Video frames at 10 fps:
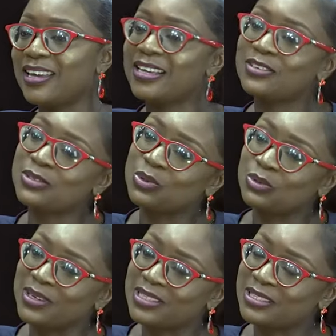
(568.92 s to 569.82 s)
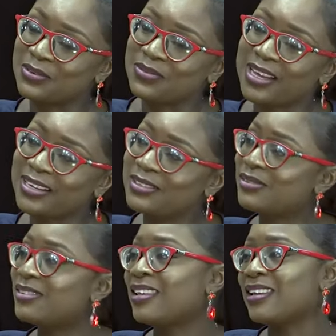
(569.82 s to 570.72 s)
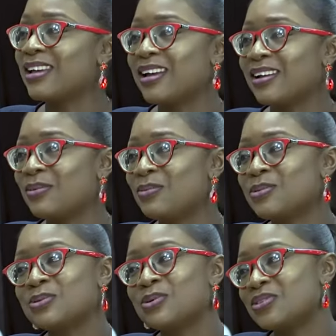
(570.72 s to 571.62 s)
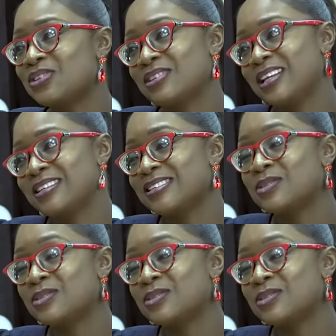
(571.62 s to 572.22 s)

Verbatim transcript: And I just told myself, I don't think I want to continue like this.